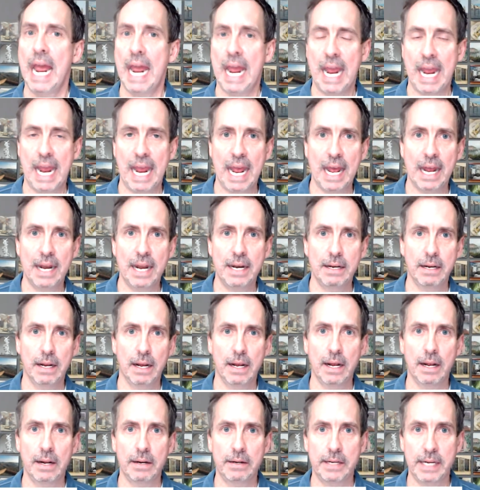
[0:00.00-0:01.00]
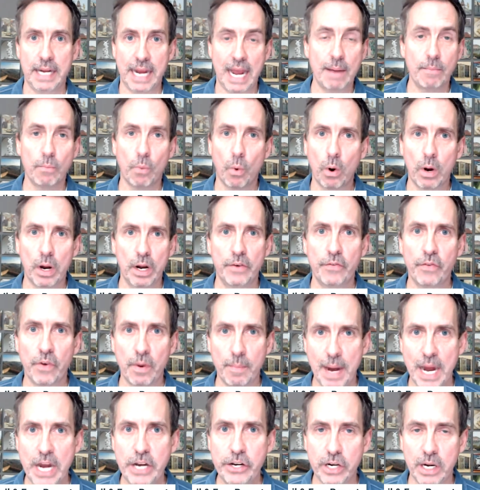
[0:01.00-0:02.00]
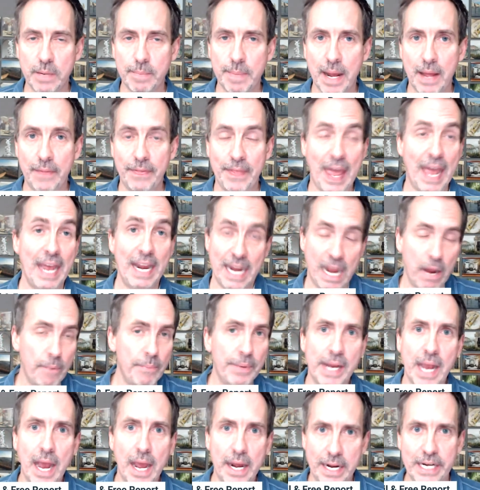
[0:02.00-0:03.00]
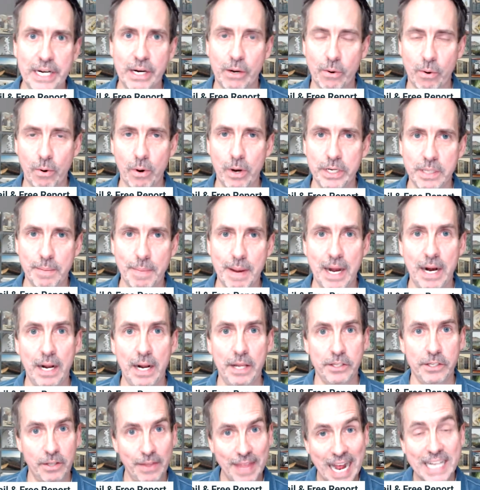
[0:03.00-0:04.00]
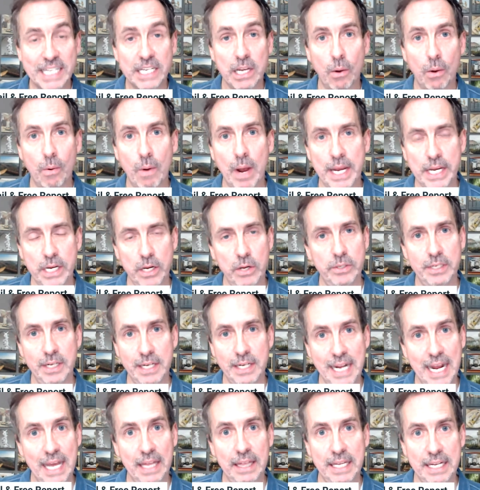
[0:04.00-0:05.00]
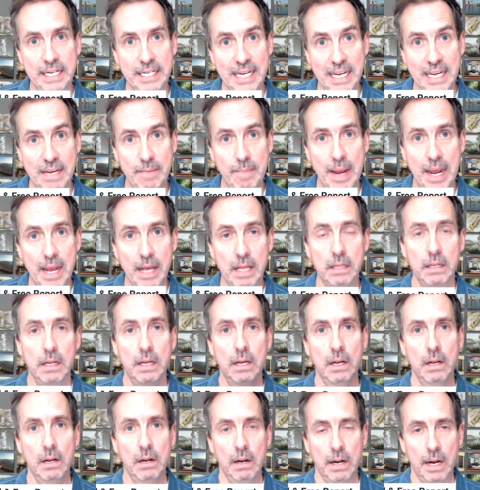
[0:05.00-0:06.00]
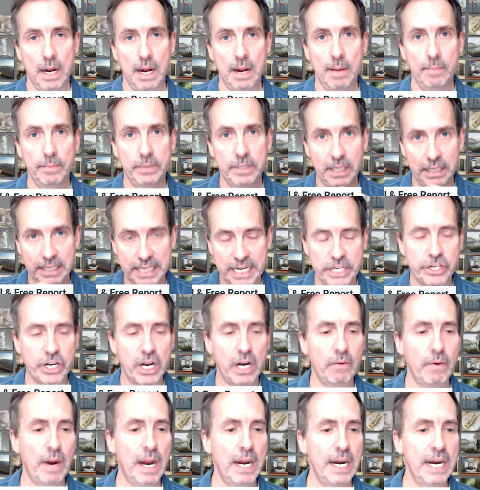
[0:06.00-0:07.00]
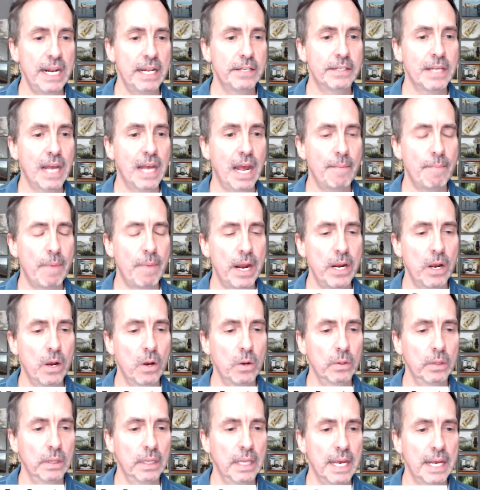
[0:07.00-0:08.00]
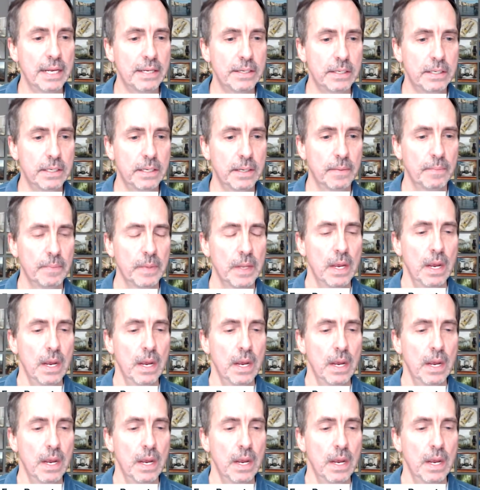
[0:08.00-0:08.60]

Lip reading: and to get more information about that. And we got inquiries about it. So that's how I use the daily D-mail to lead generate inside my own list.